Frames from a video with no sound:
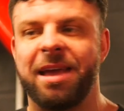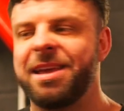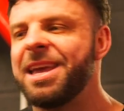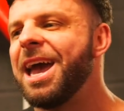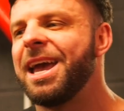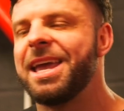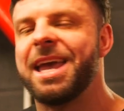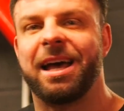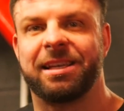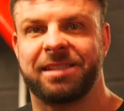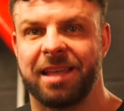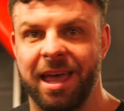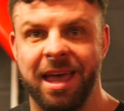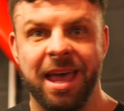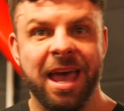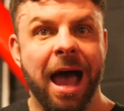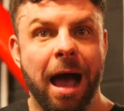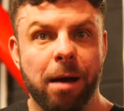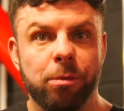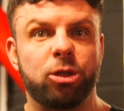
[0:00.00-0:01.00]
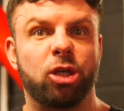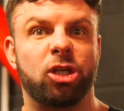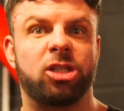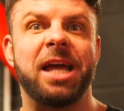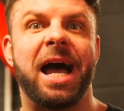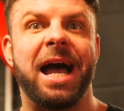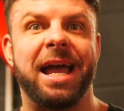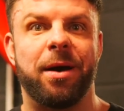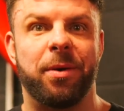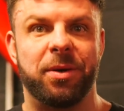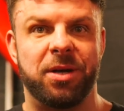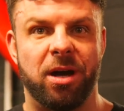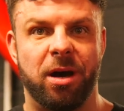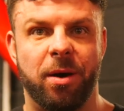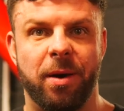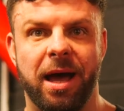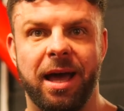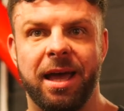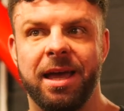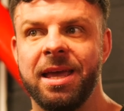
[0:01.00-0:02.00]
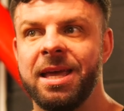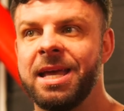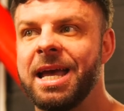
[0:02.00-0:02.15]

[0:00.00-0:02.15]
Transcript: Yeah, I'll say, I will just die out of nowhere.